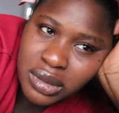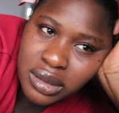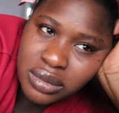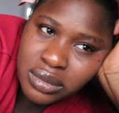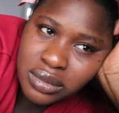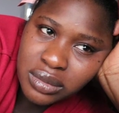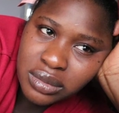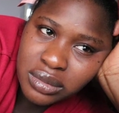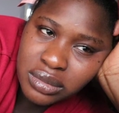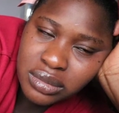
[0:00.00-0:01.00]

I don't know.